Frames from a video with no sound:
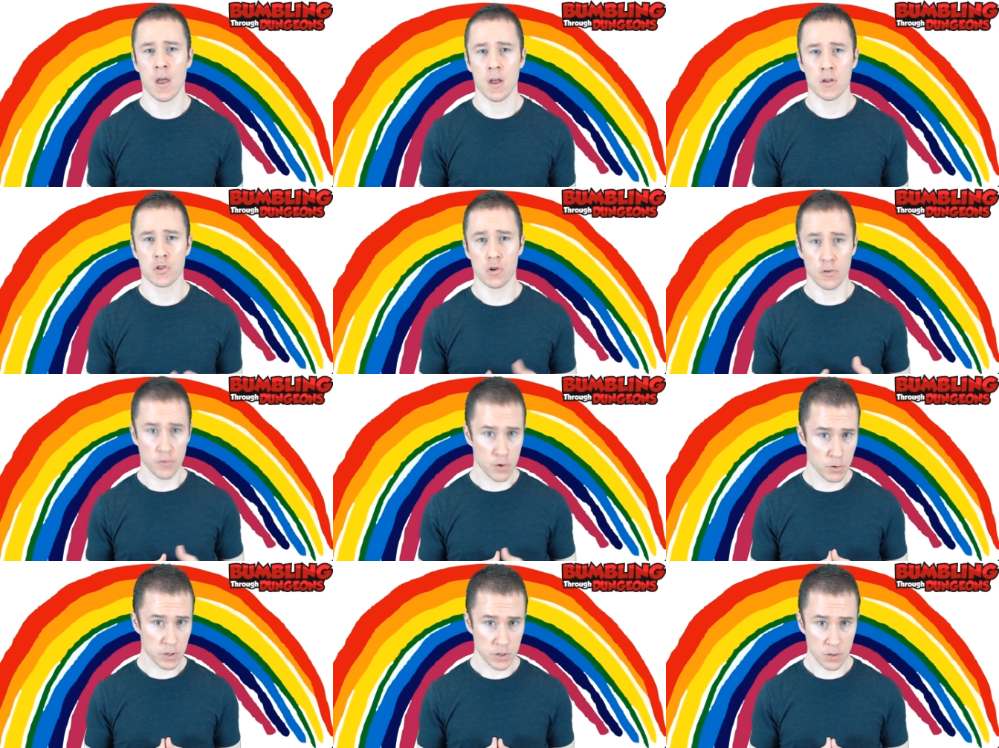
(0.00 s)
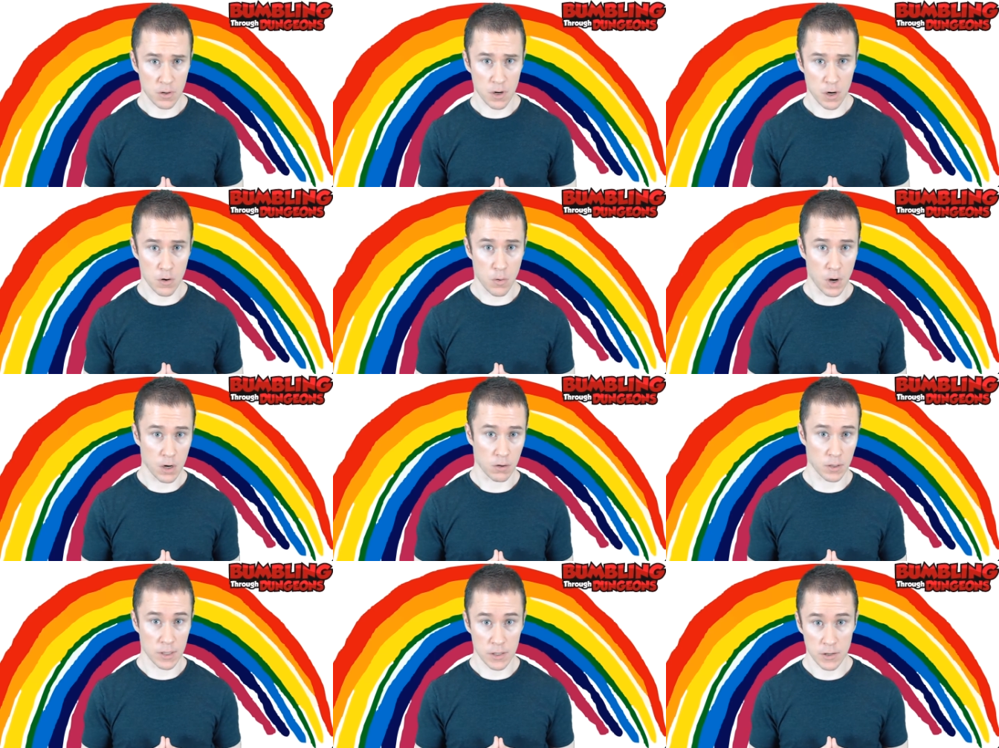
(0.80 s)
So if you insert a Couatl
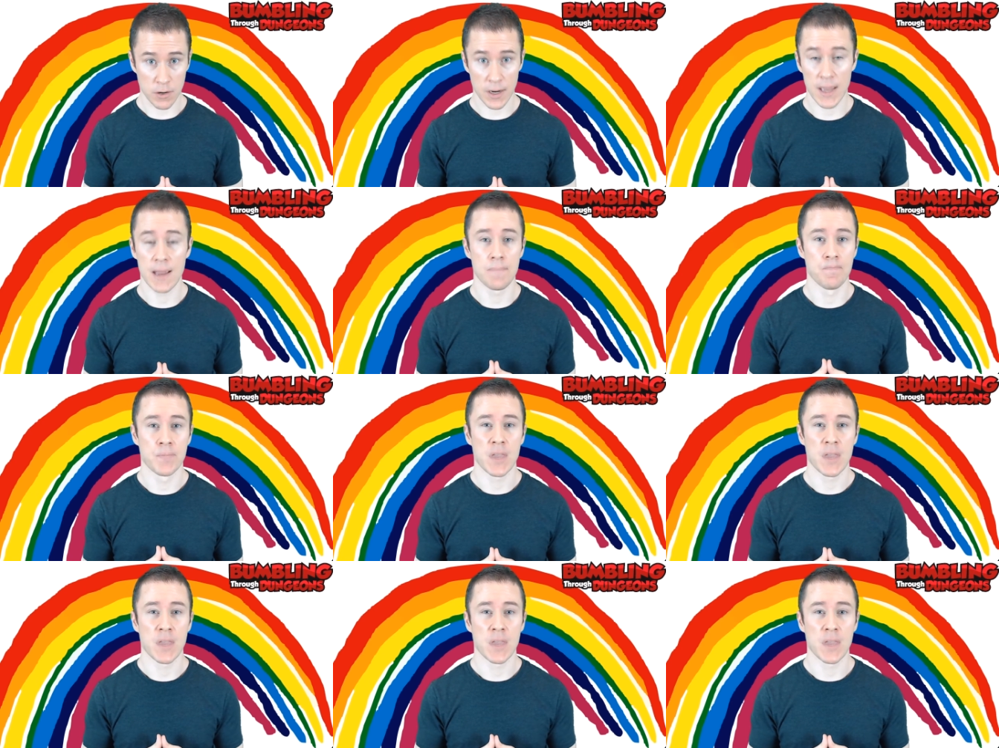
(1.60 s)
into your game,